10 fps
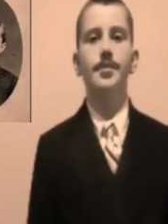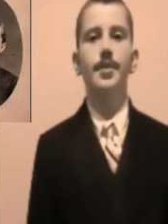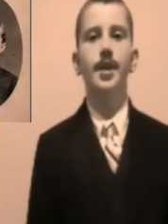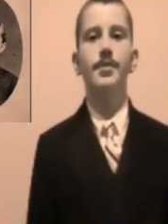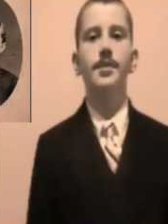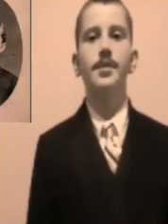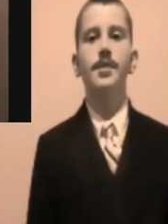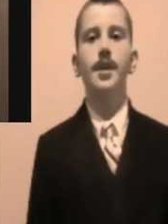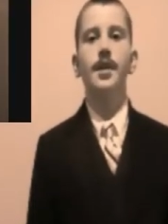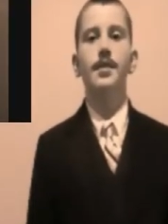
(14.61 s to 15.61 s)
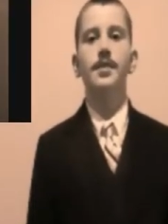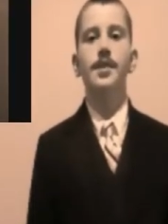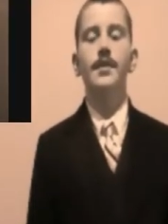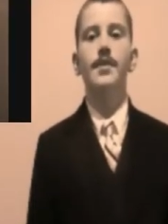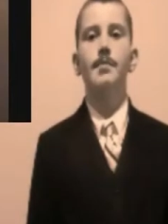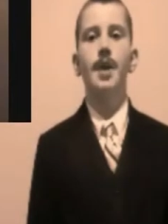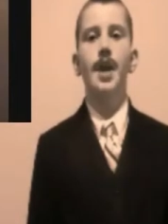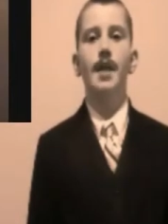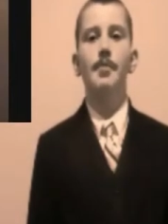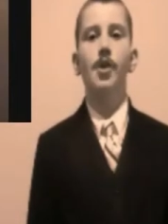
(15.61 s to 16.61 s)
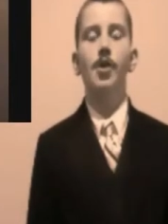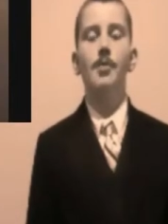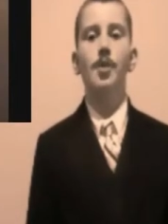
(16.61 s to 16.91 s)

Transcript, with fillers: When I was seven, my dad brought home